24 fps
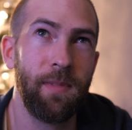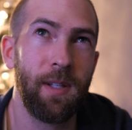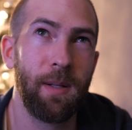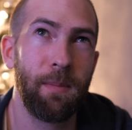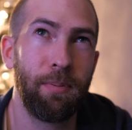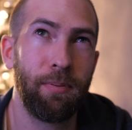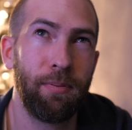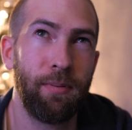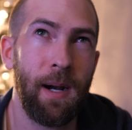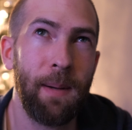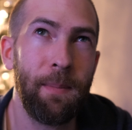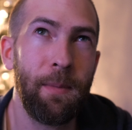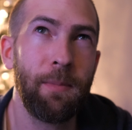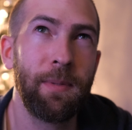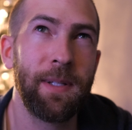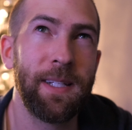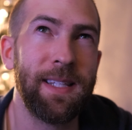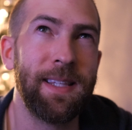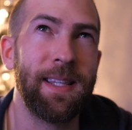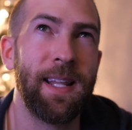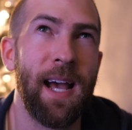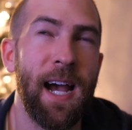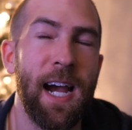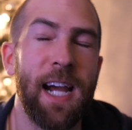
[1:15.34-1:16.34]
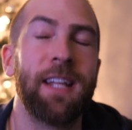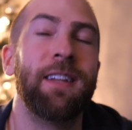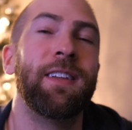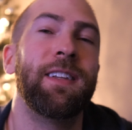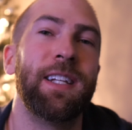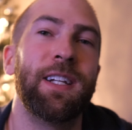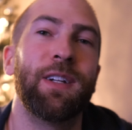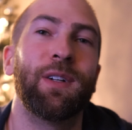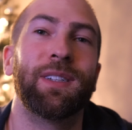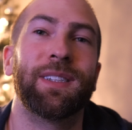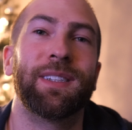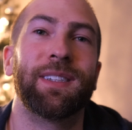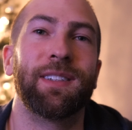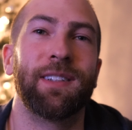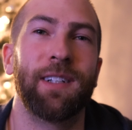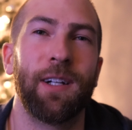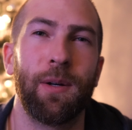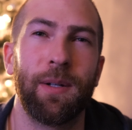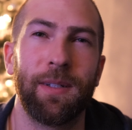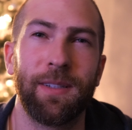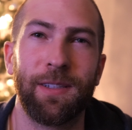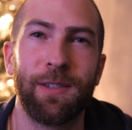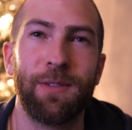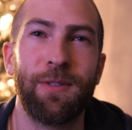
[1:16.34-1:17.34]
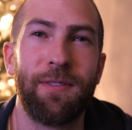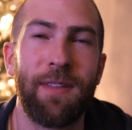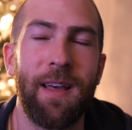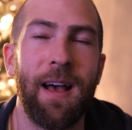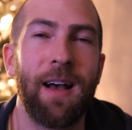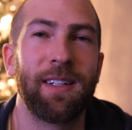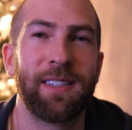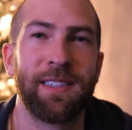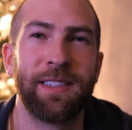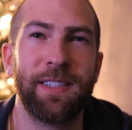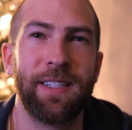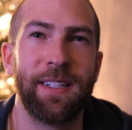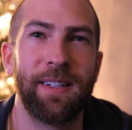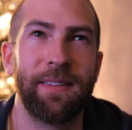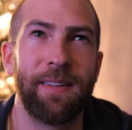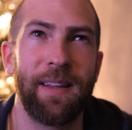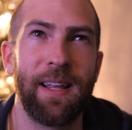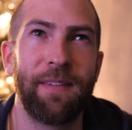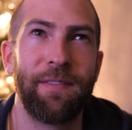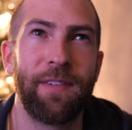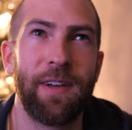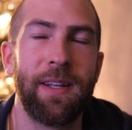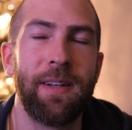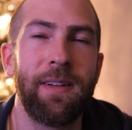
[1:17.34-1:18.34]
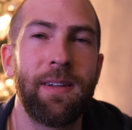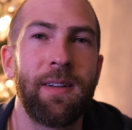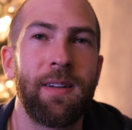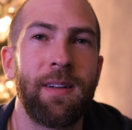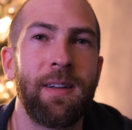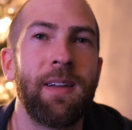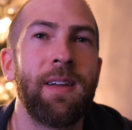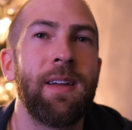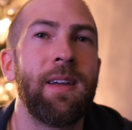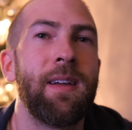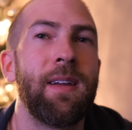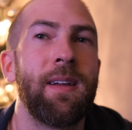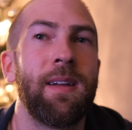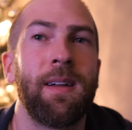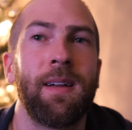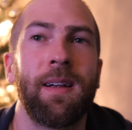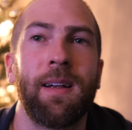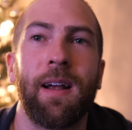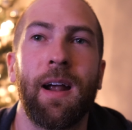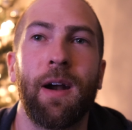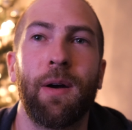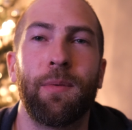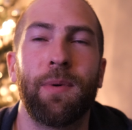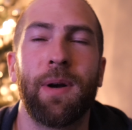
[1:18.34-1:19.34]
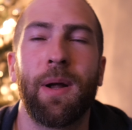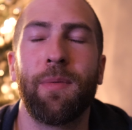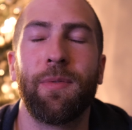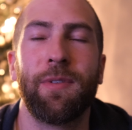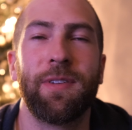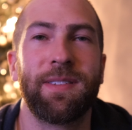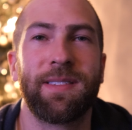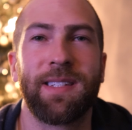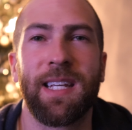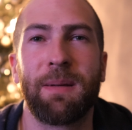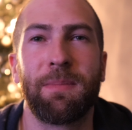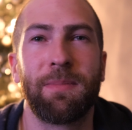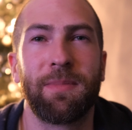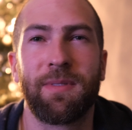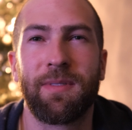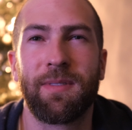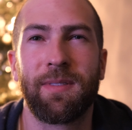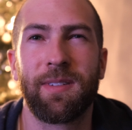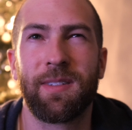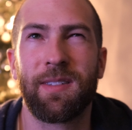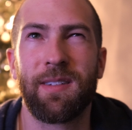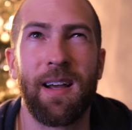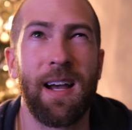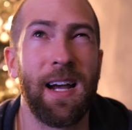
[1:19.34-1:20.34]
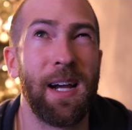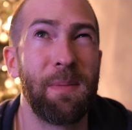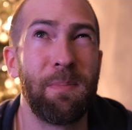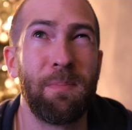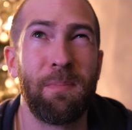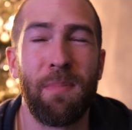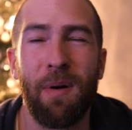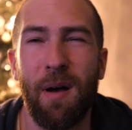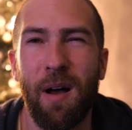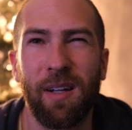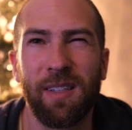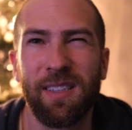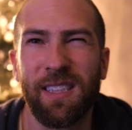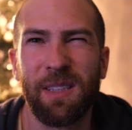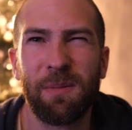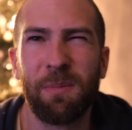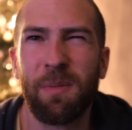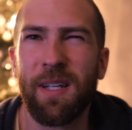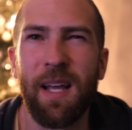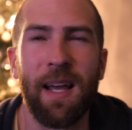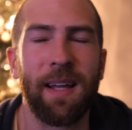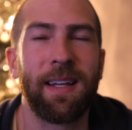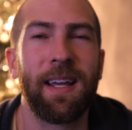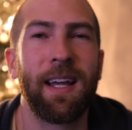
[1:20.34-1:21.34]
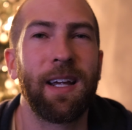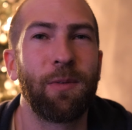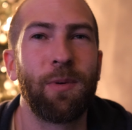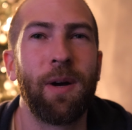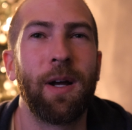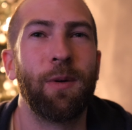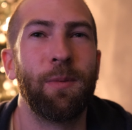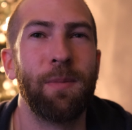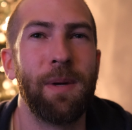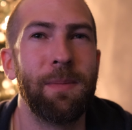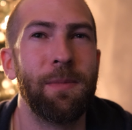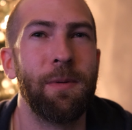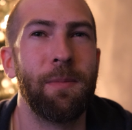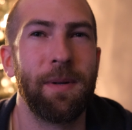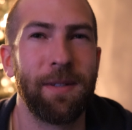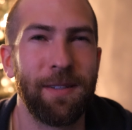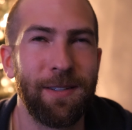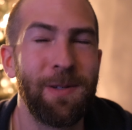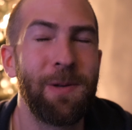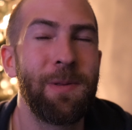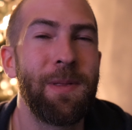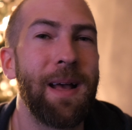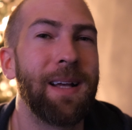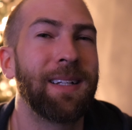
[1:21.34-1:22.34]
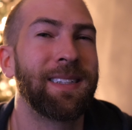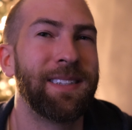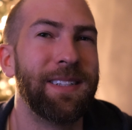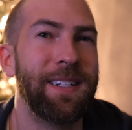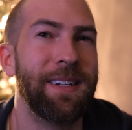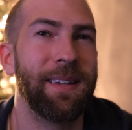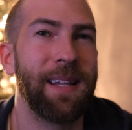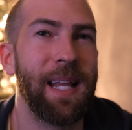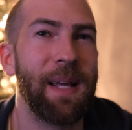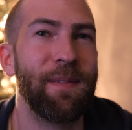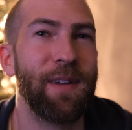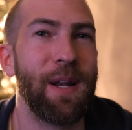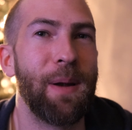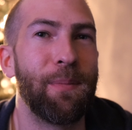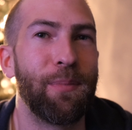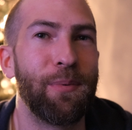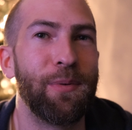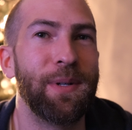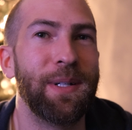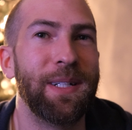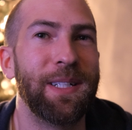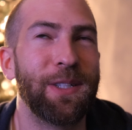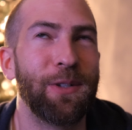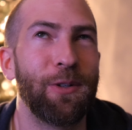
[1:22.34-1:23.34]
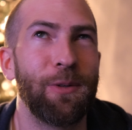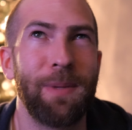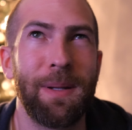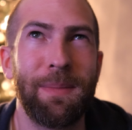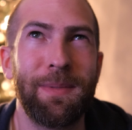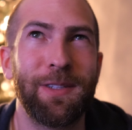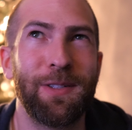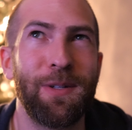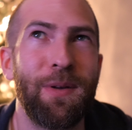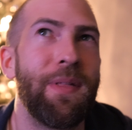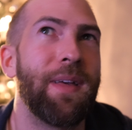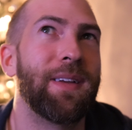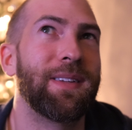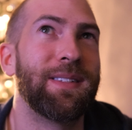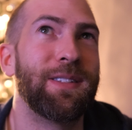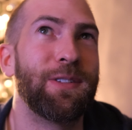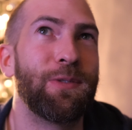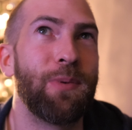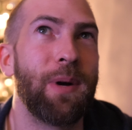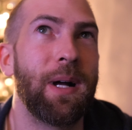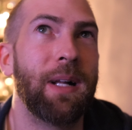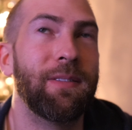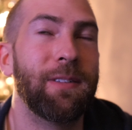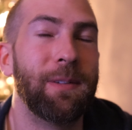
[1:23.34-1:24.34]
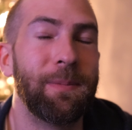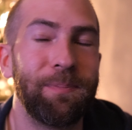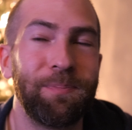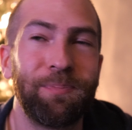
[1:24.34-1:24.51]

probably 9 years ago, in 2011, around the same time possibly, I can't quite remember, but 2011 I'm pretty sure, maybe 2012.